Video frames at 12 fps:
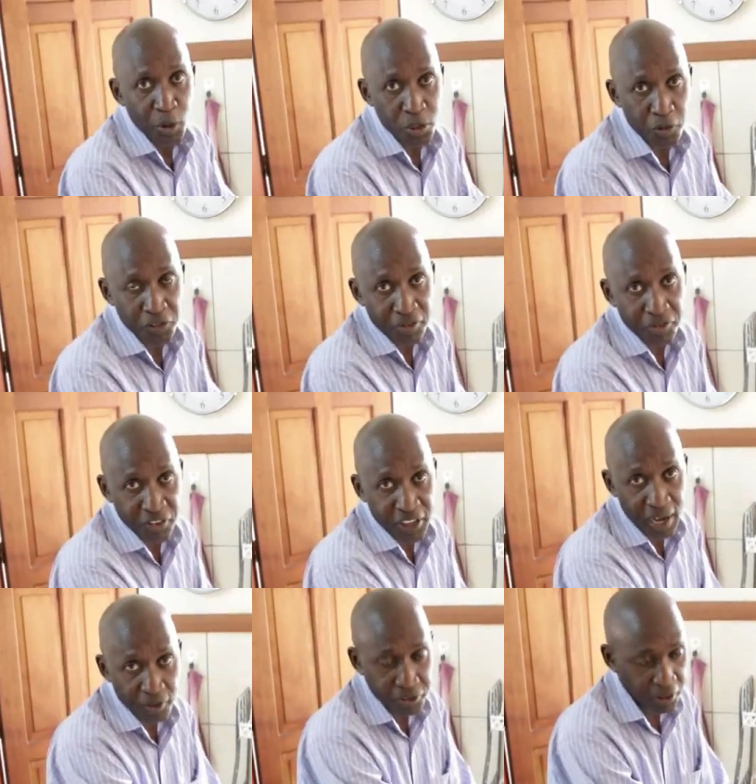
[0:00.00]
because of the
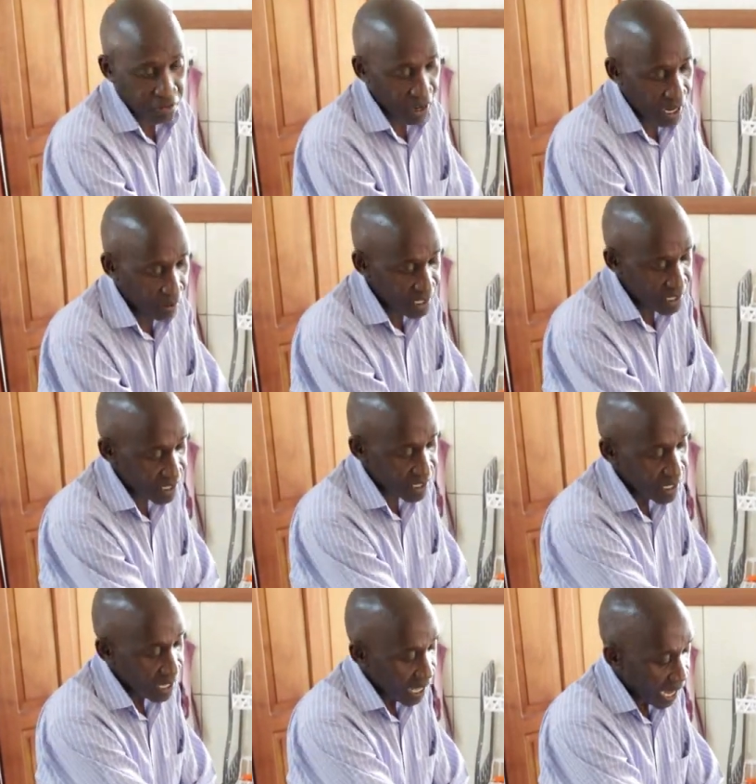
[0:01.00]
fear of the
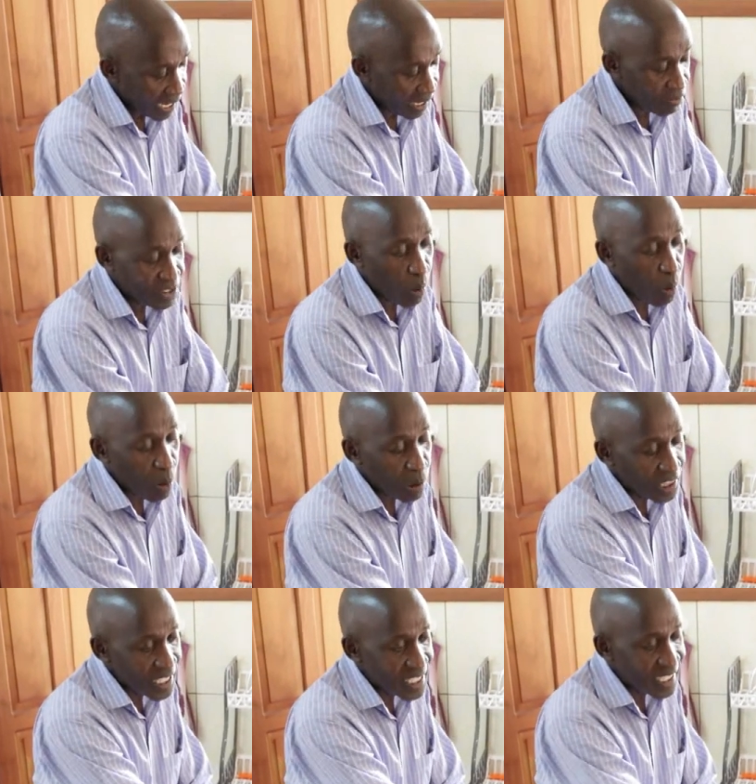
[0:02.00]
virus. And after
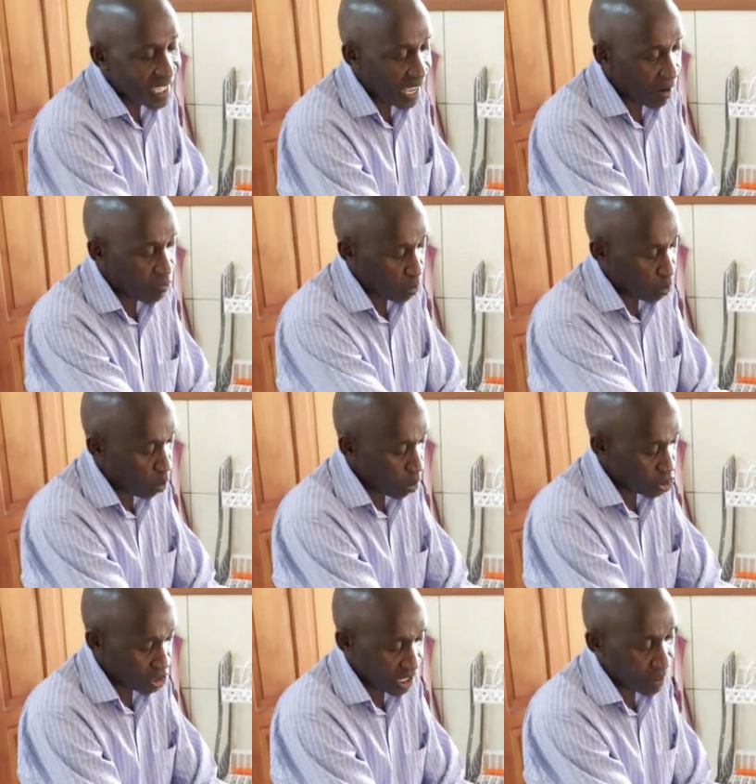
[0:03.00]
all this careful
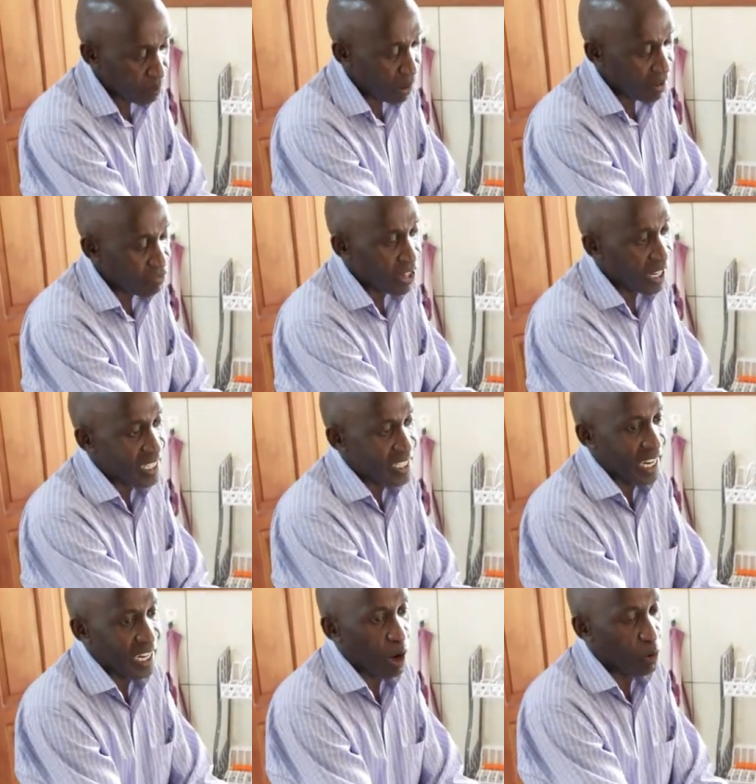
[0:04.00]
washing, my
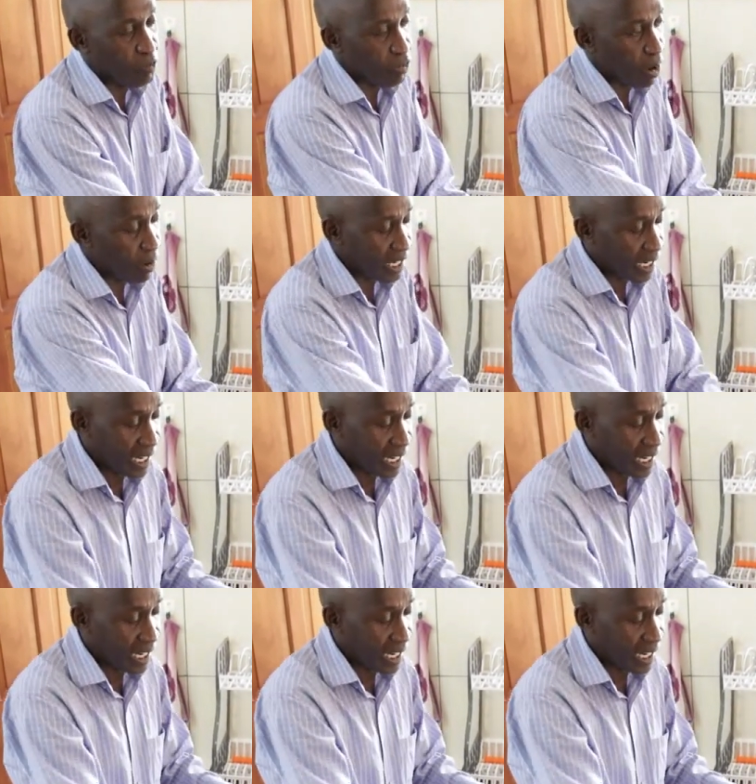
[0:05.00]
fingers are now very